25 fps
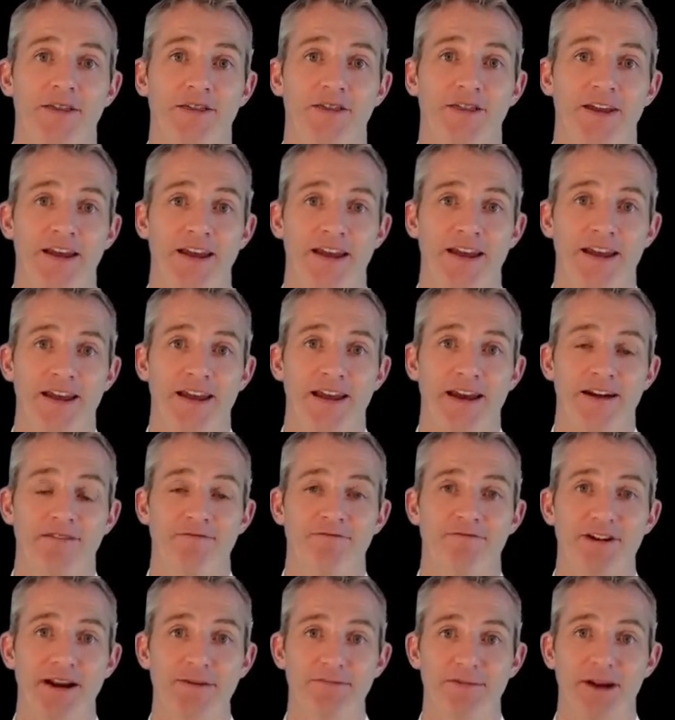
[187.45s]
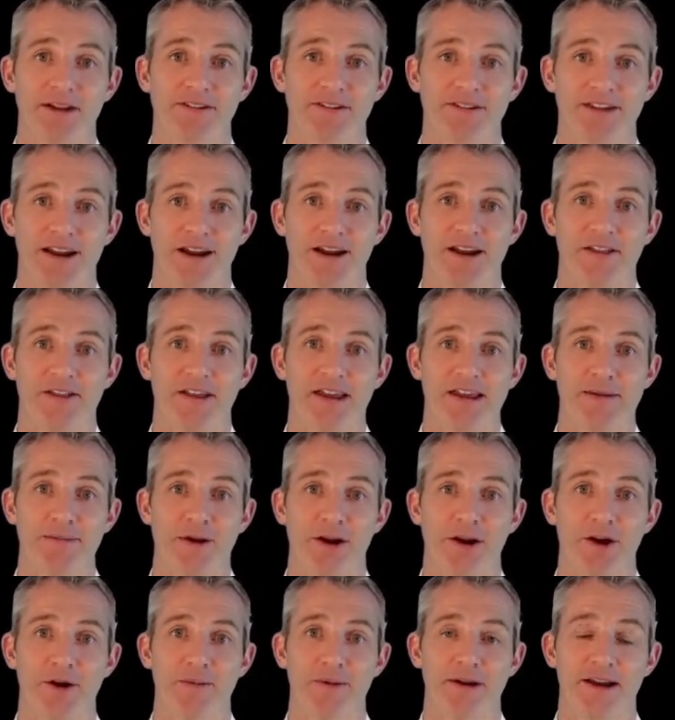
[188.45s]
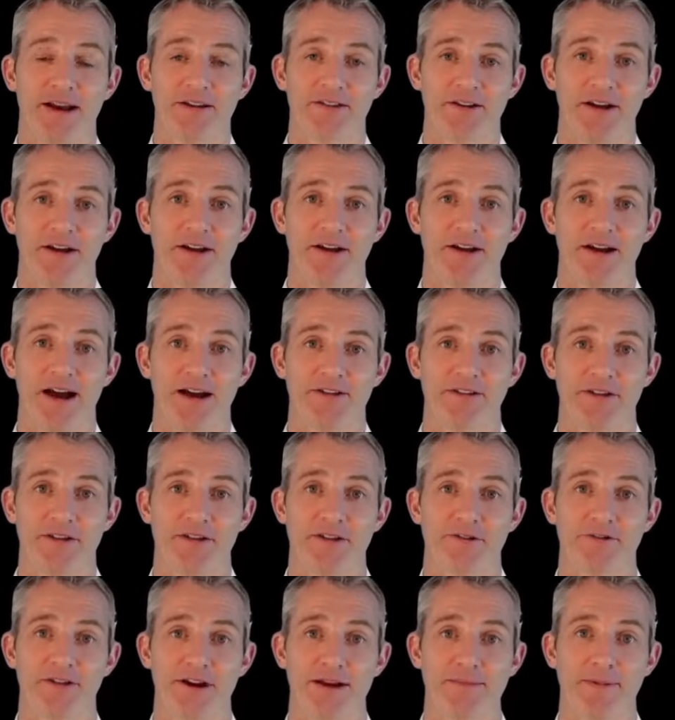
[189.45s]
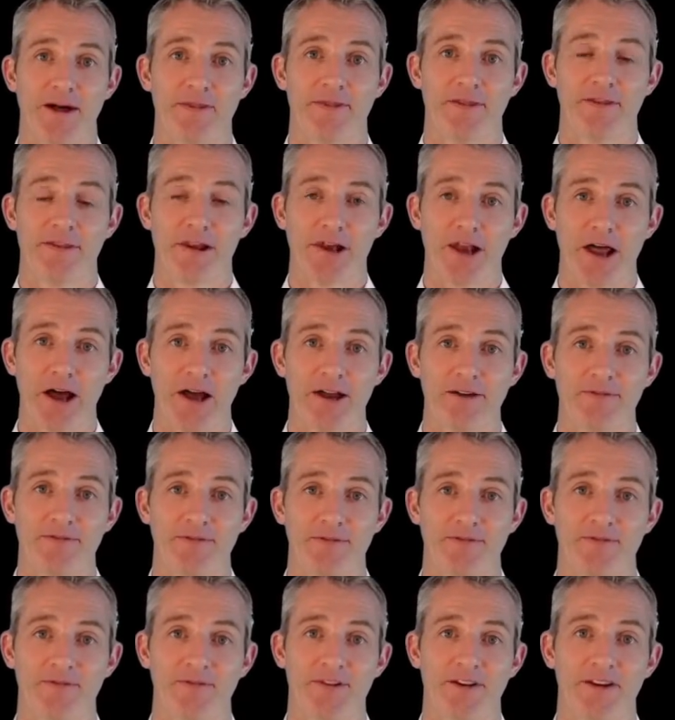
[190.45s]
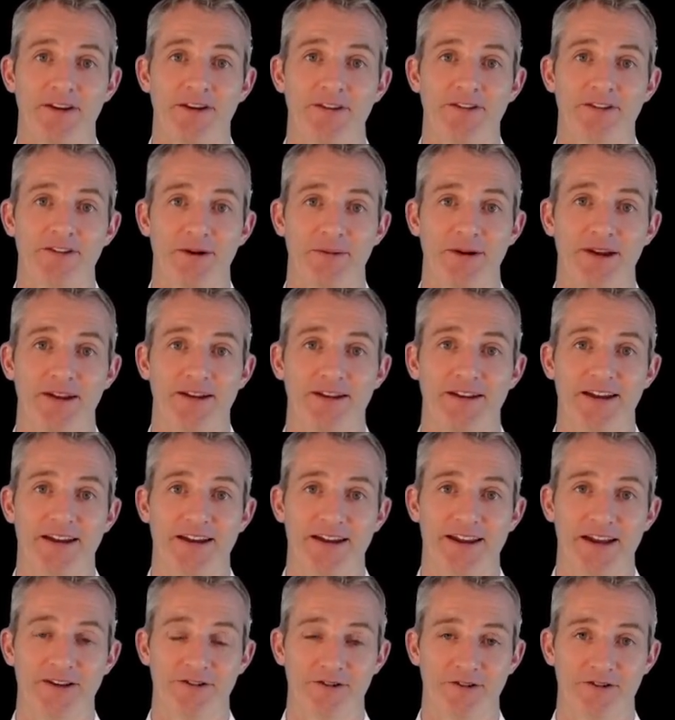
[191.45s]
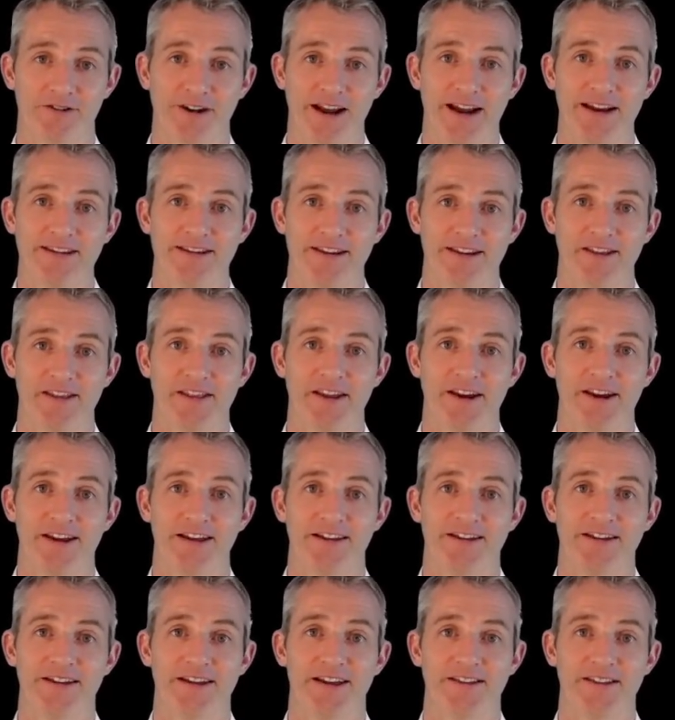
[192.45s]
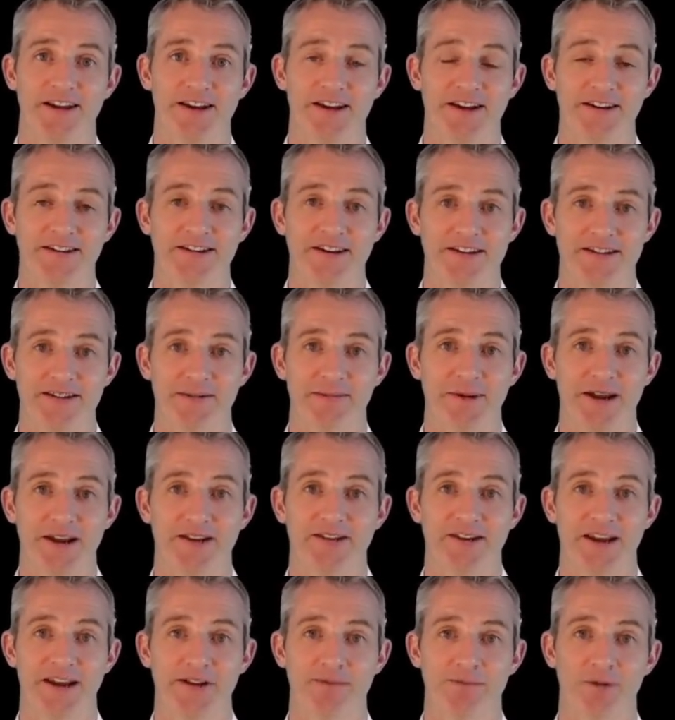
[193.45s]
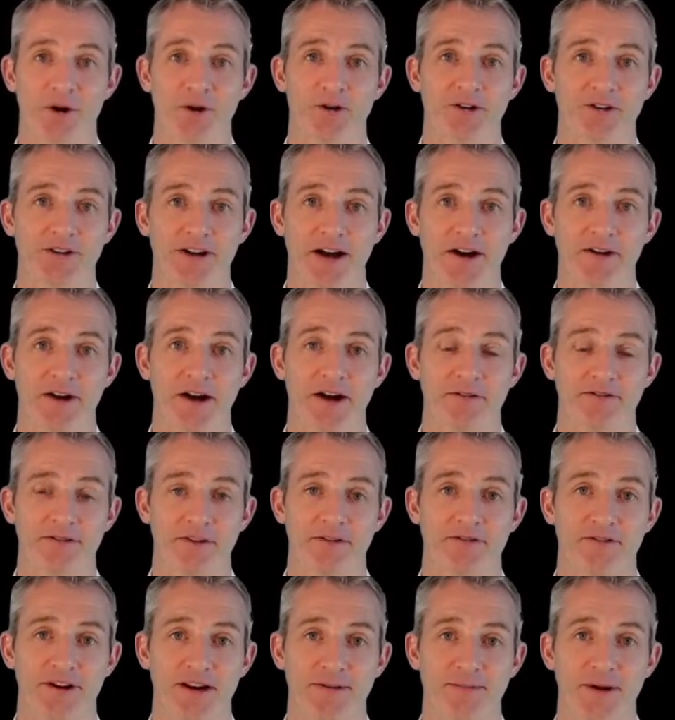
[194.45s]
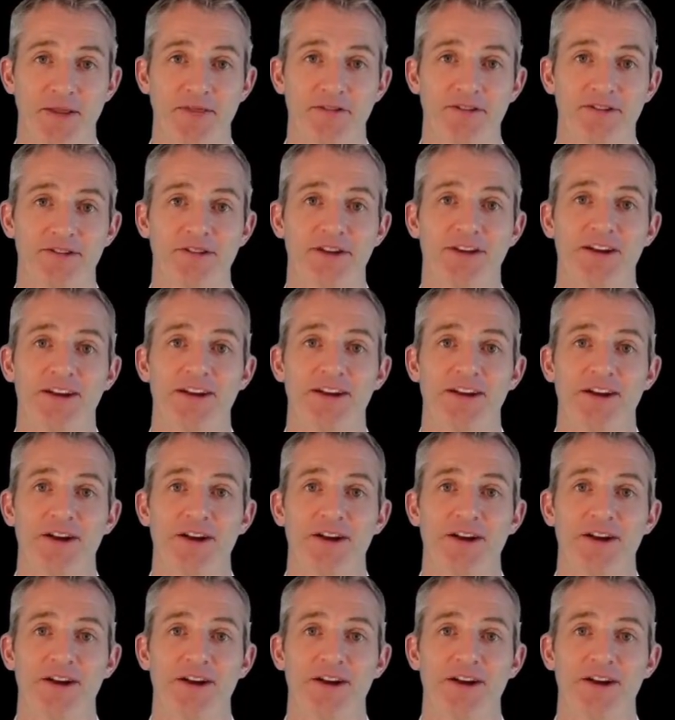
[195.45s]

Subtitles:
The red blood cell and the hemoglobin has a 3-month life, so it gets created and then it disappears and gets broken down after 3 months.